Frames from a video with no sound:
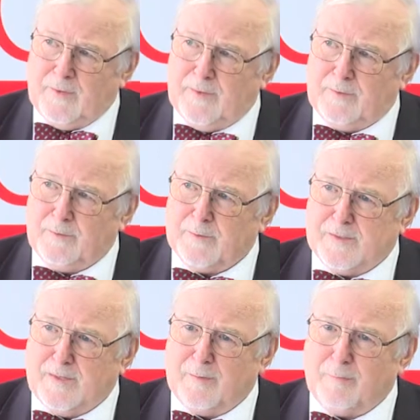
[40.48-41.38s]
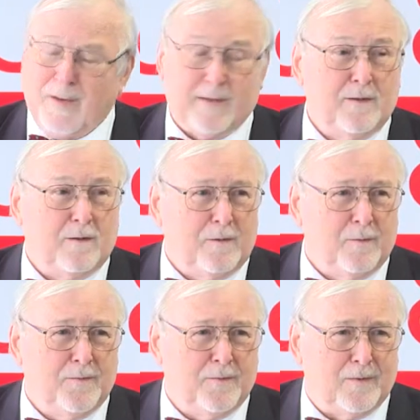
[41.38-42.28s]
into the practical
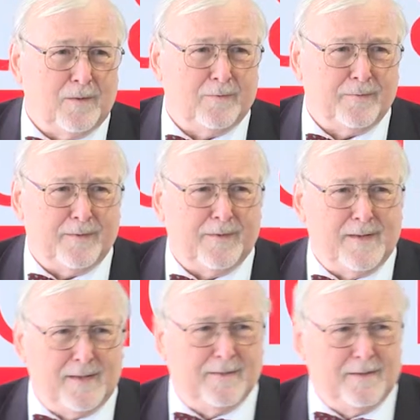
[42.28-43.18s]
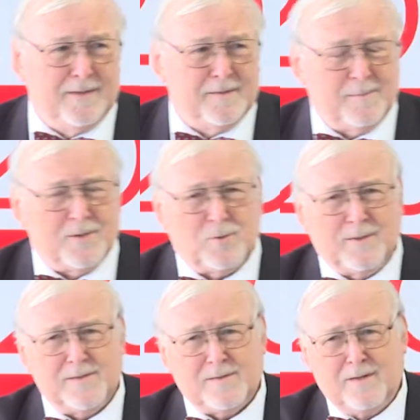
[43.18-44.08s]
use of an ENT
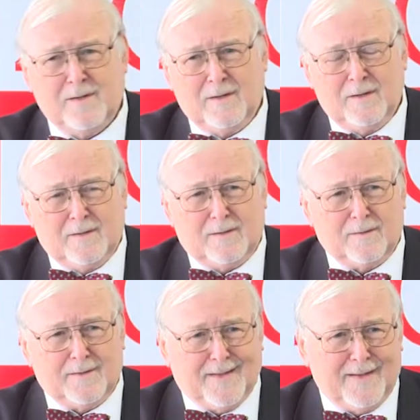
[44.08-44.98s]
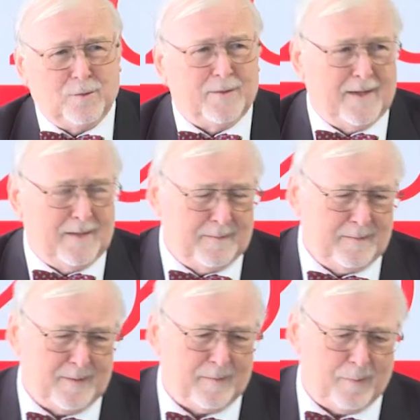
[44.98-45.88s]
specialist on a day-to-day
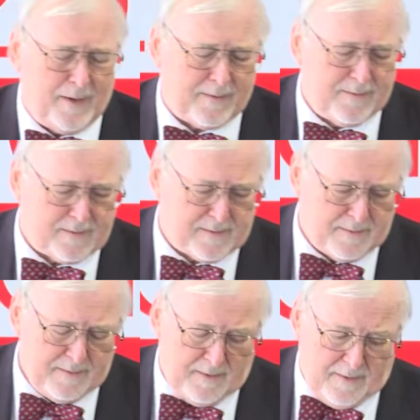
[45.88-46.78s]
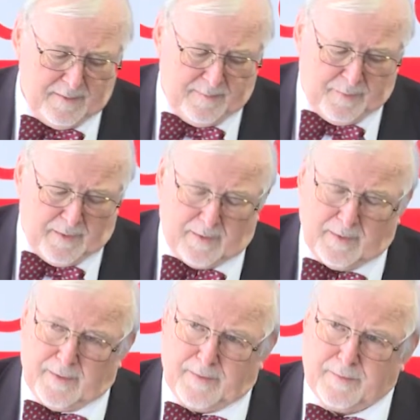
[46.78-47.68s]
practice?
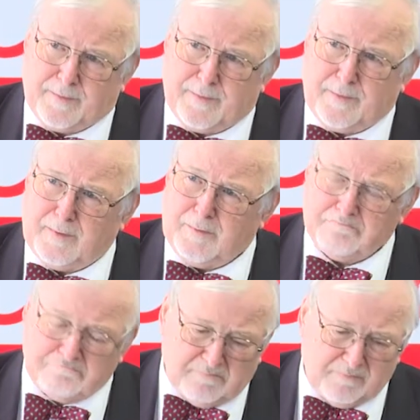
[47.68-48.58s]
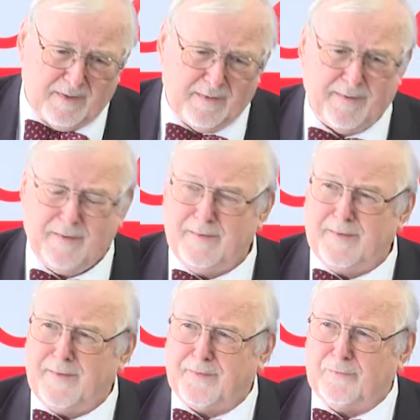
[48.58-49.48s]
And in
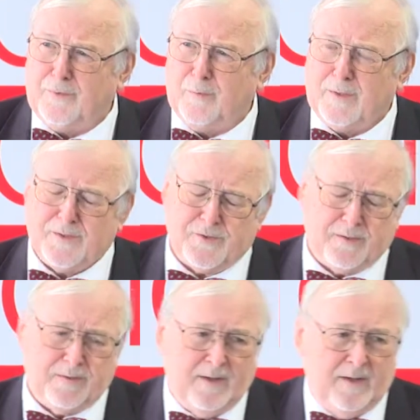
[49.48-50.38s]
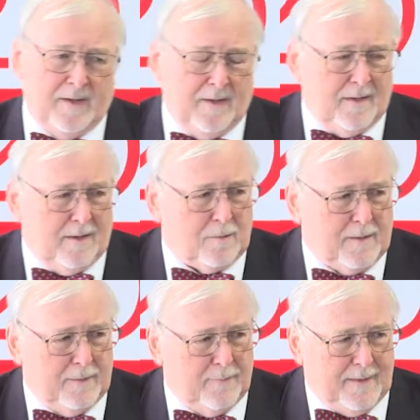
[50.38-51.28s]
other formulation, how
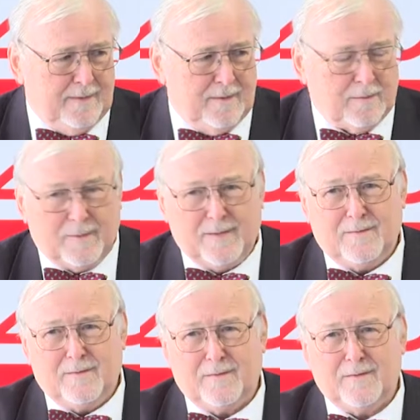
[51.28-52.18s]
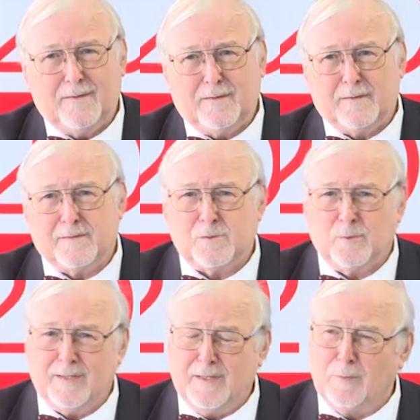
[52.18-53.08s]
can we integrate
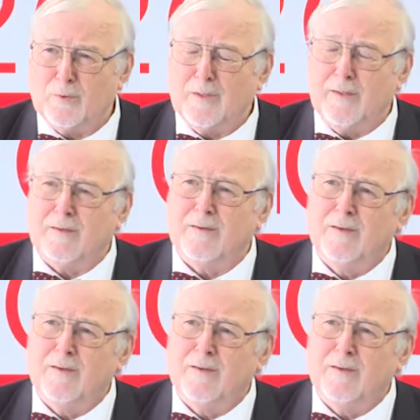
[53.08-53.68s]
3D modeling,